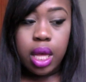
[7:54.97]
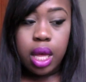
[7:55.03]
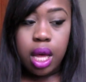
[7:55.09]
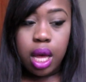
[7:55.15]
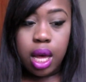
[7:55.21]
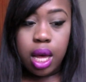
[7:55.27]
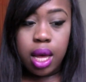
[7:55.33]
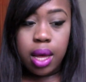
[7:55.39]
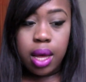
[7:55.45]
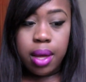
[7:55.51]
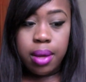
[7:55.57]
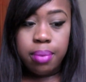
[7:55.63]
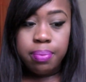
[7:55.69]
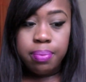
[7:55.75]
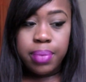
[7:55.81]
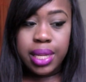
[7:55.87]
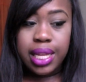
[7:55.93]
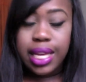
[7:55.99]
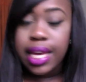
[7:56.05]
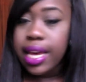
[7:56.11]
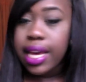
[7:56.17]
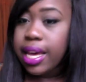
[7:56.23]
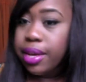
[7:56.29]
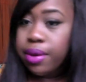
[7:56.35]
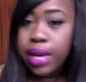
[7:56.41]
But
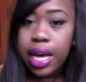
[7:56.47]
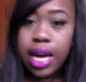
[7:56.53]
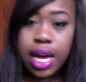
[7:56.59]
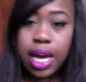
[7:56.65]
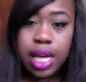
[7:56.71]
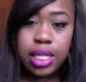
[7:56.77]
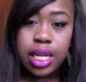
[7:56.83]
yeah, you guys,